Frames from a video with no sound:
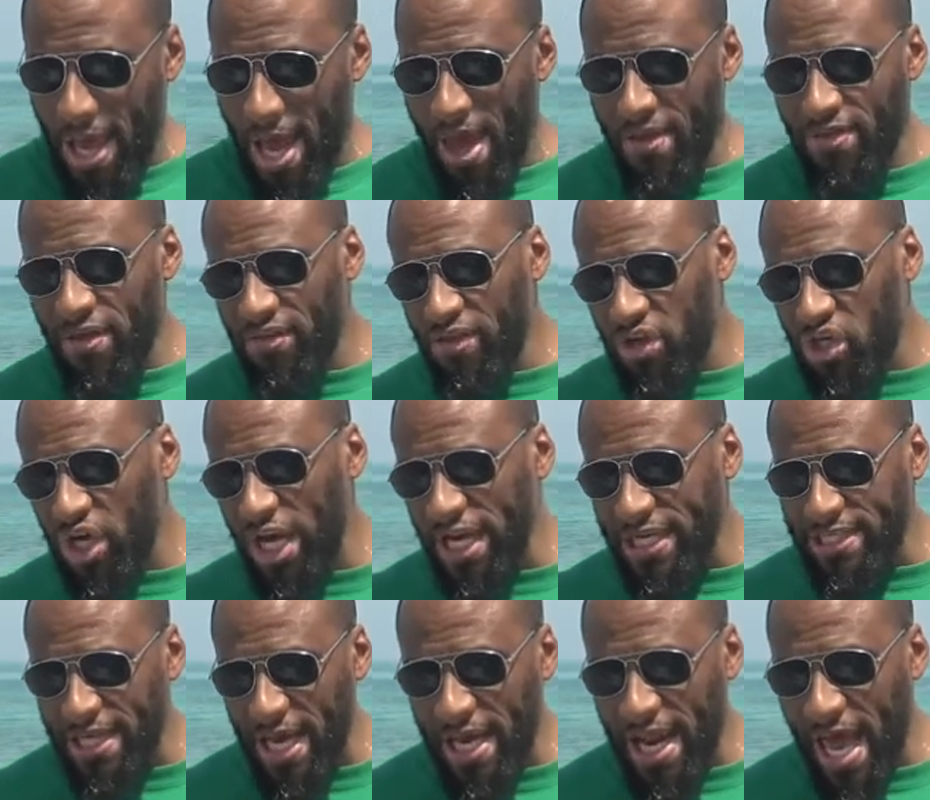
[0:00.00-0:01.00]
And then the Sheikh
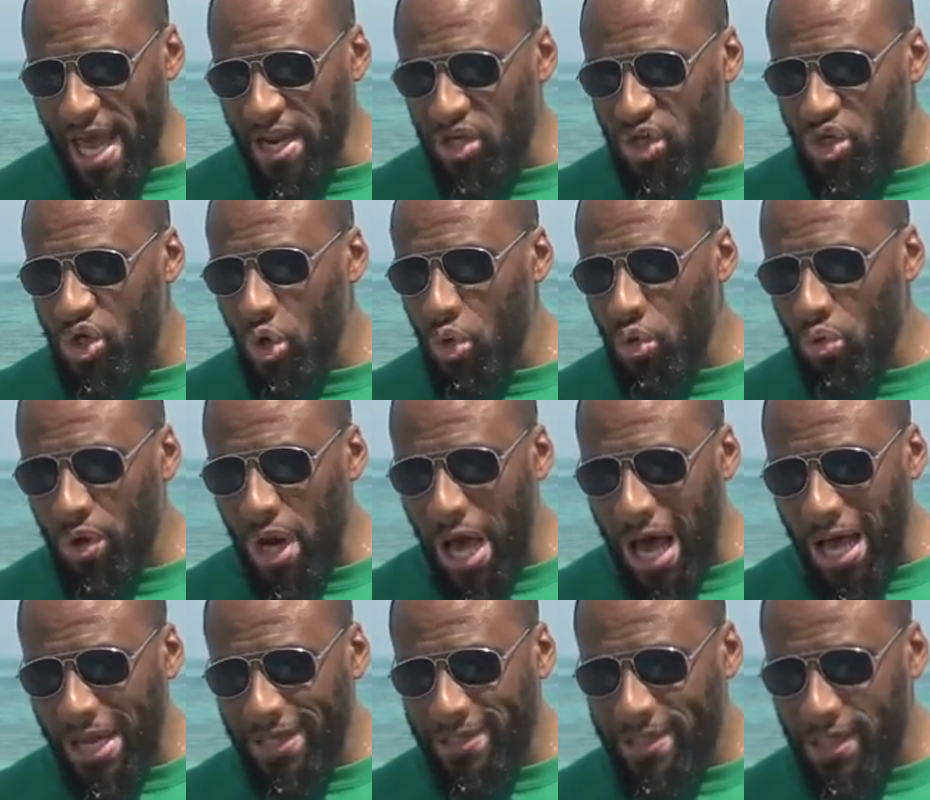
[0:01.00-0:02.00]
said, and do
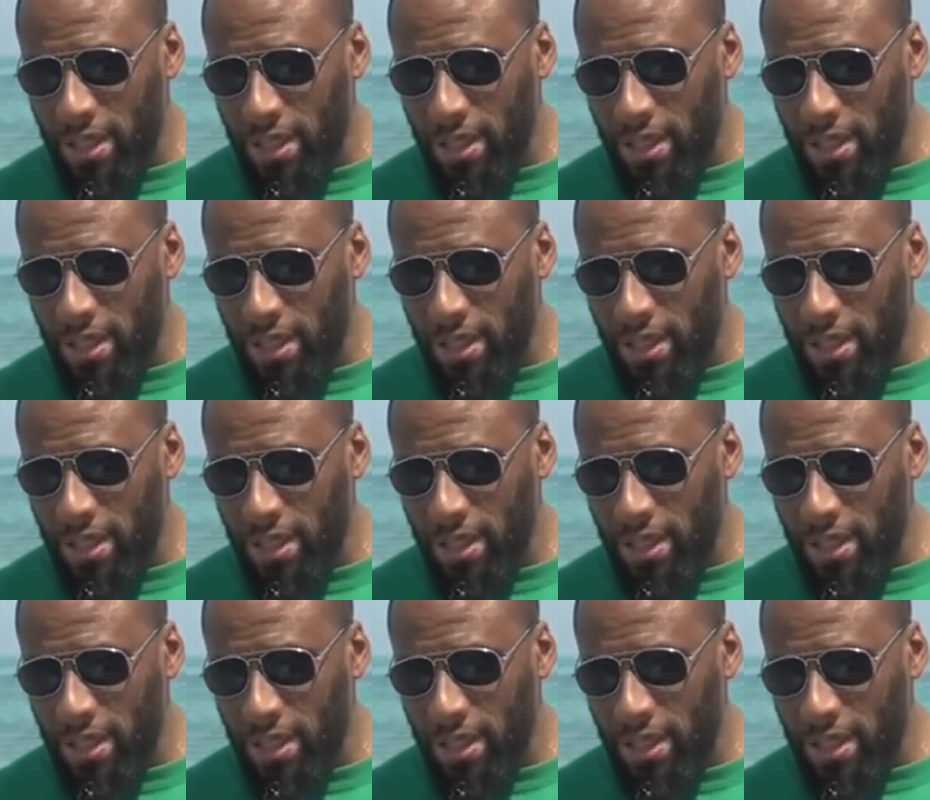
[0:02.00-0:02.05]
not